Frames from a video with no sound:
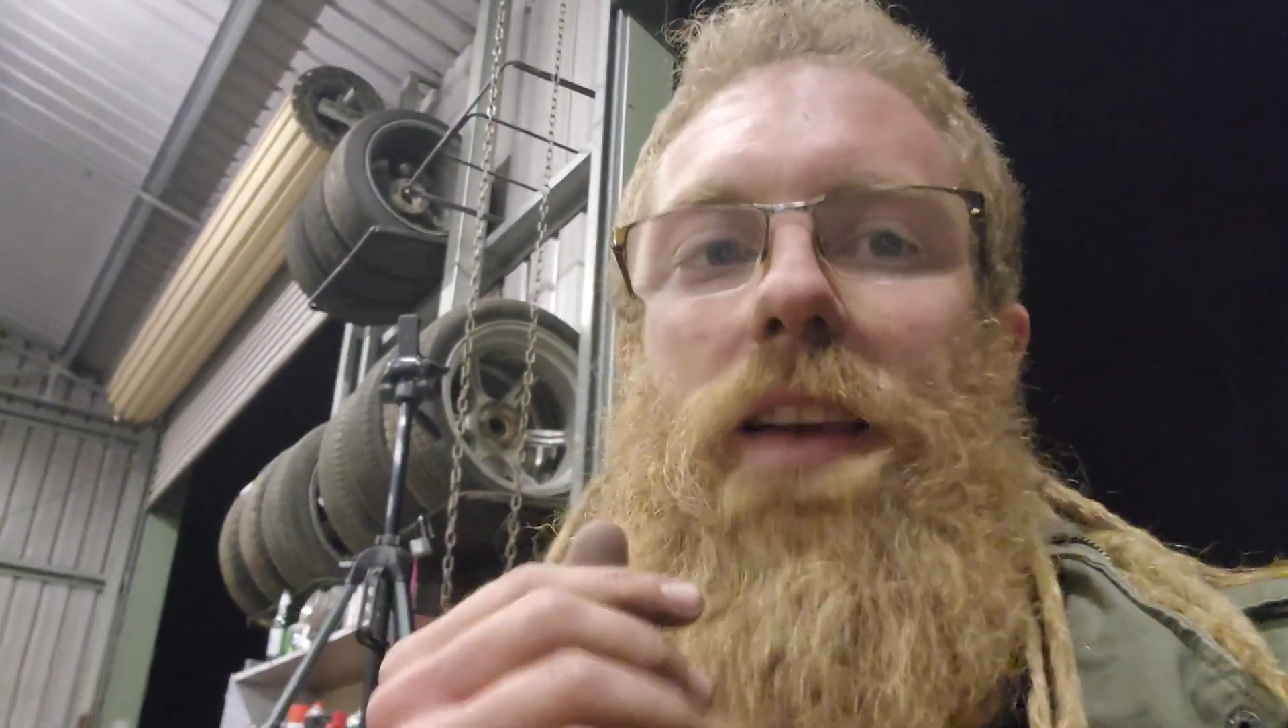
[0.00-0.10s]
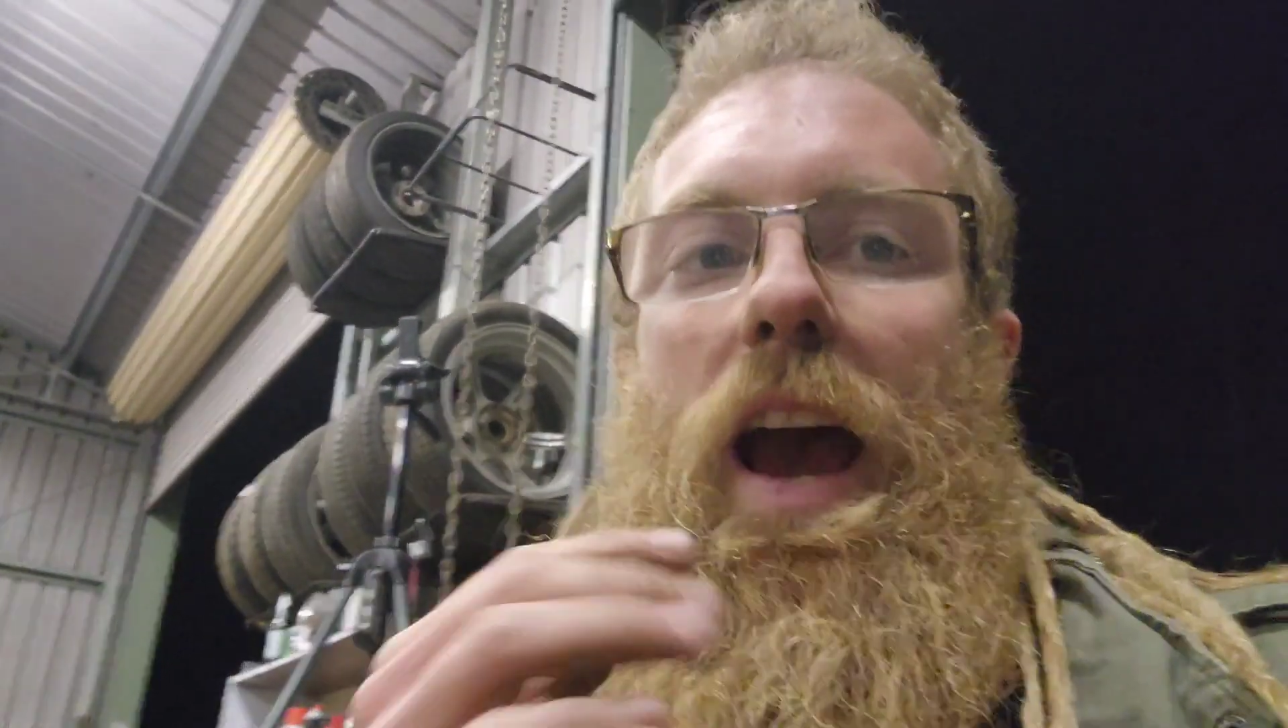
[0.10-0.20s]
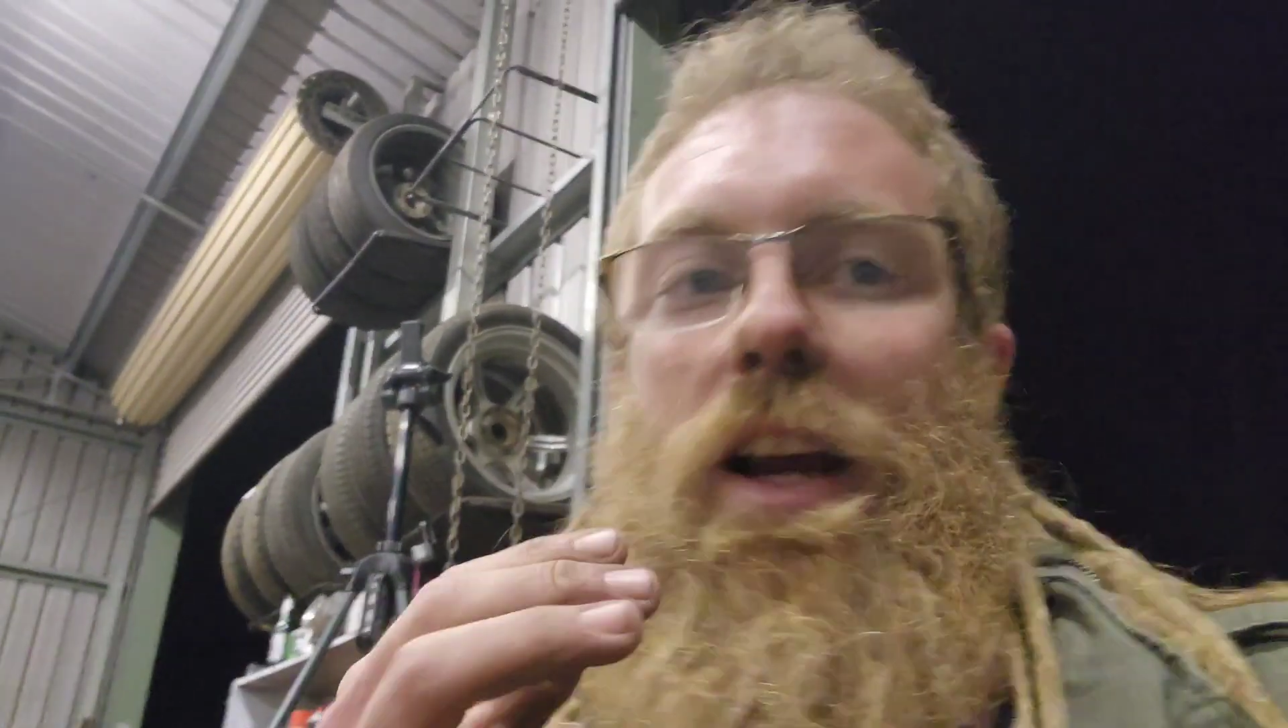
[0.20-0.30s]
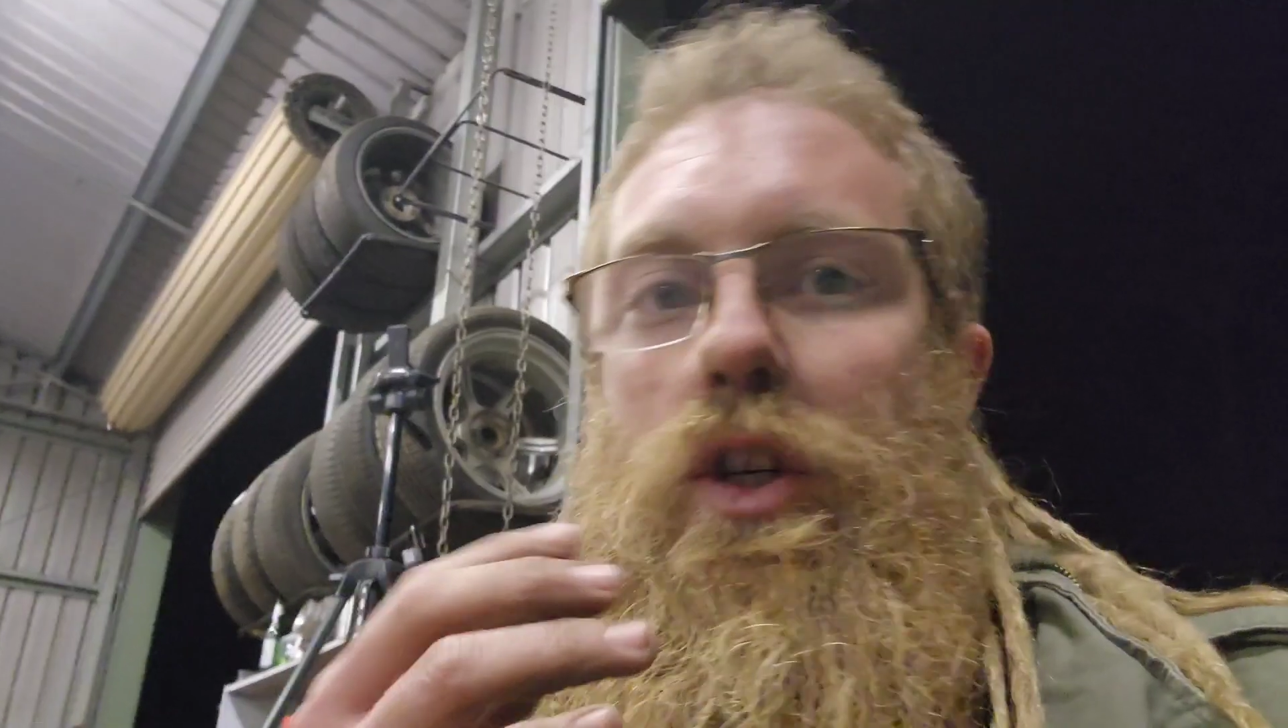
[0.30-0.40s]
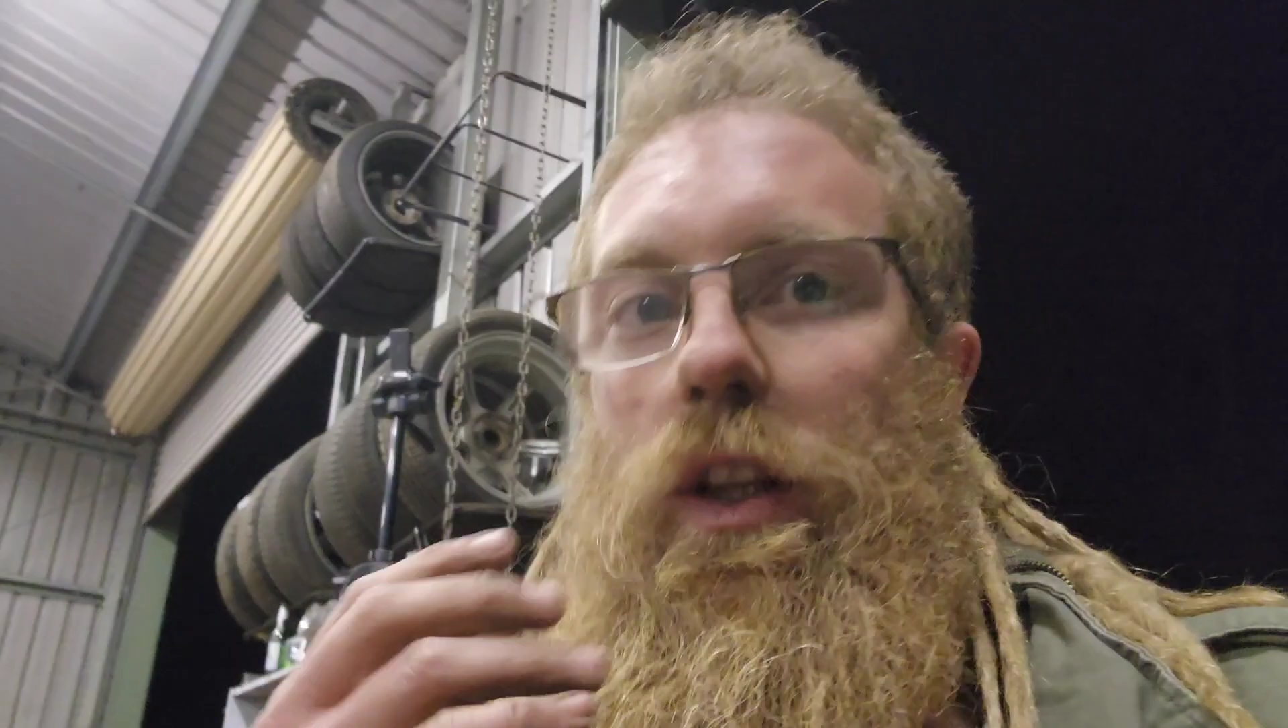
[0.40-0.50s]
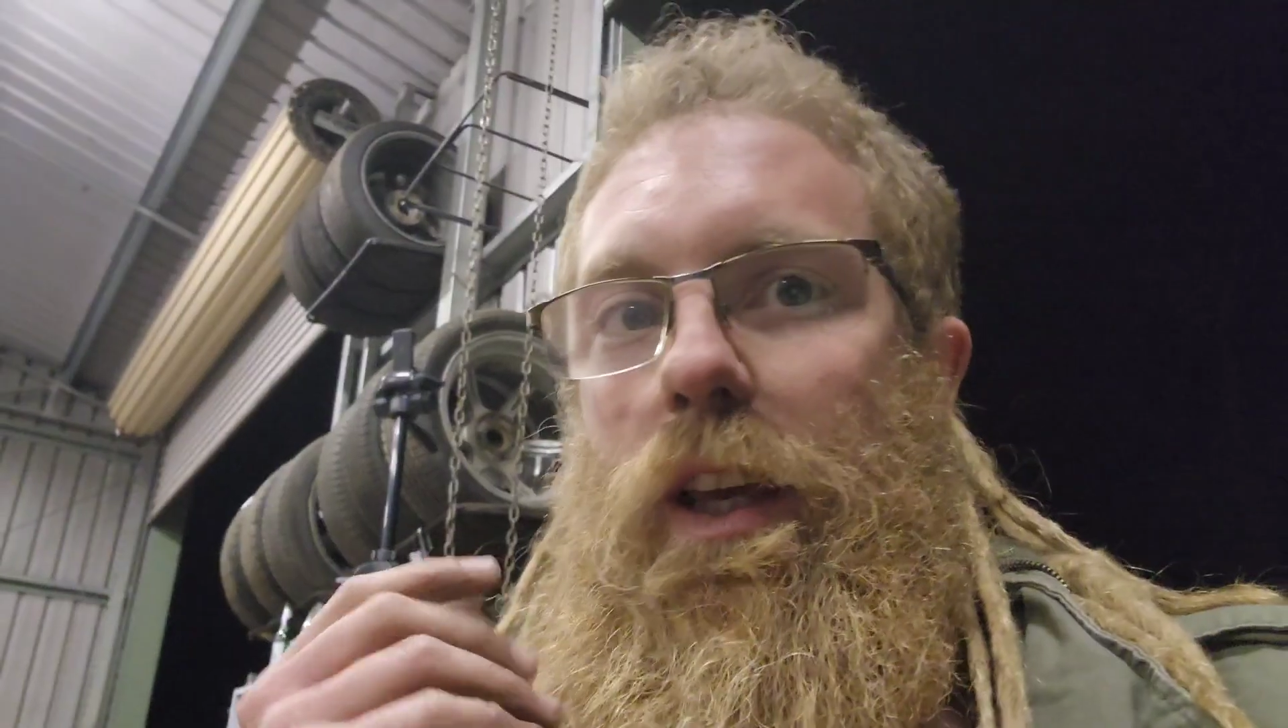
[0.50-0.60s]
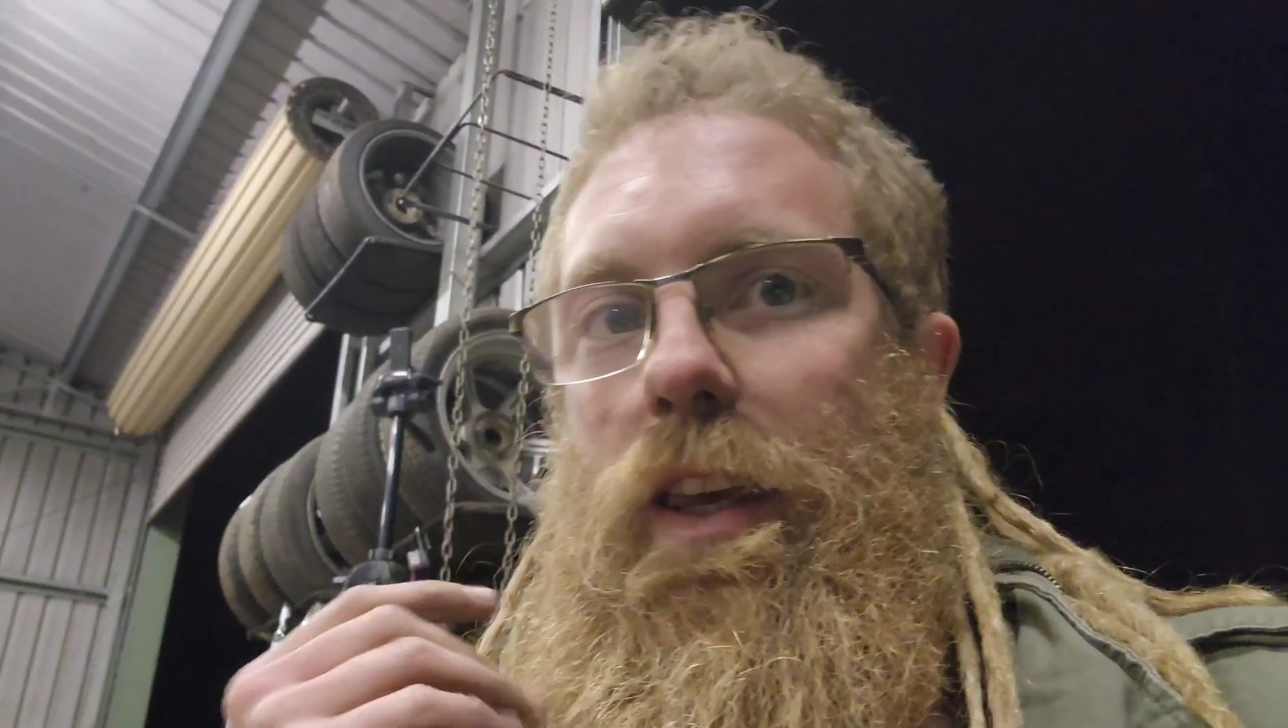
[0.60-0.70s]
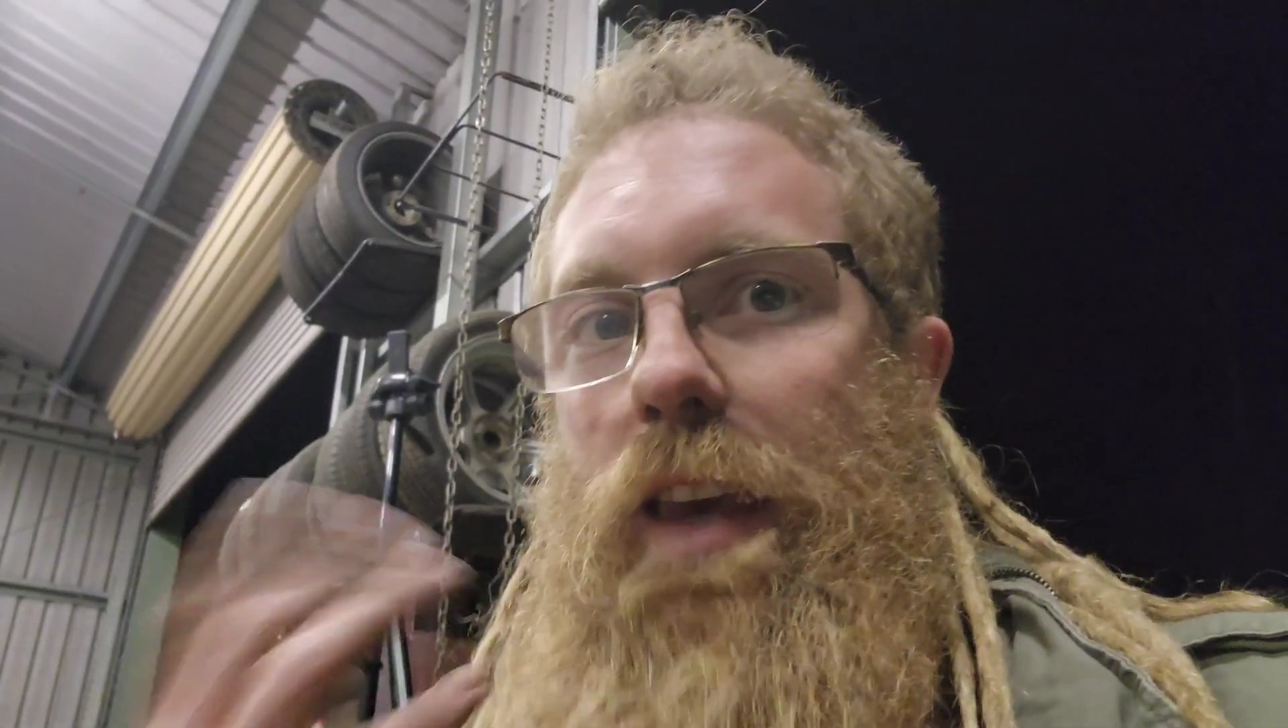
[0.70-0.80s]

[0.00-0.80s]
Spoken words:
to actually